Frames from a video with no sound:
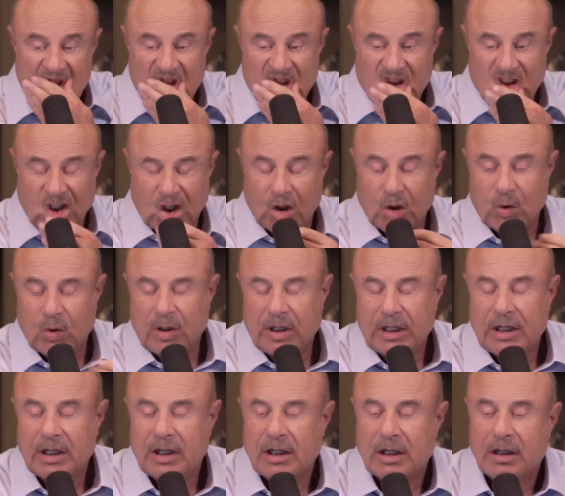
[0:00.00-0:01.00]
So
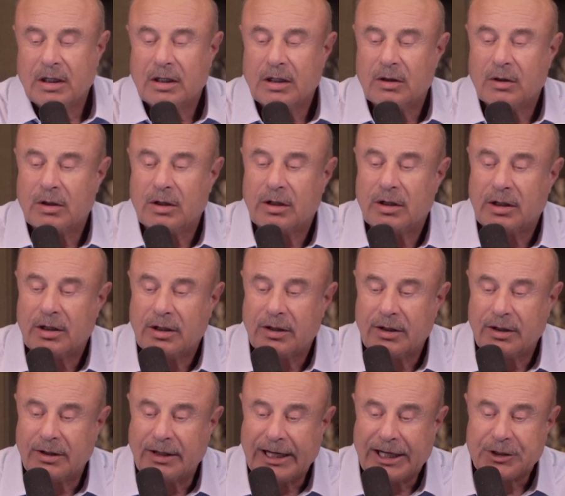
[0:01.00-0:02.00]

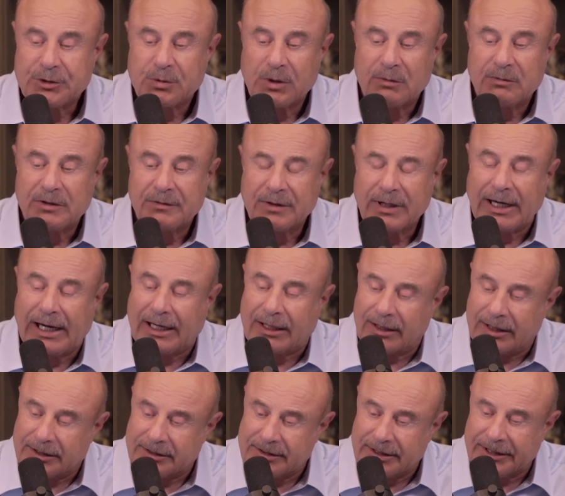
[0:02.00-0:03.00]
that's what we've got.
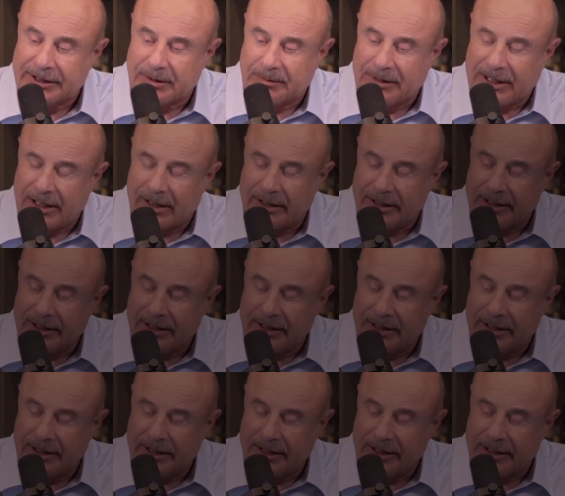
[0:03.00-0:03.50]
Let's think about it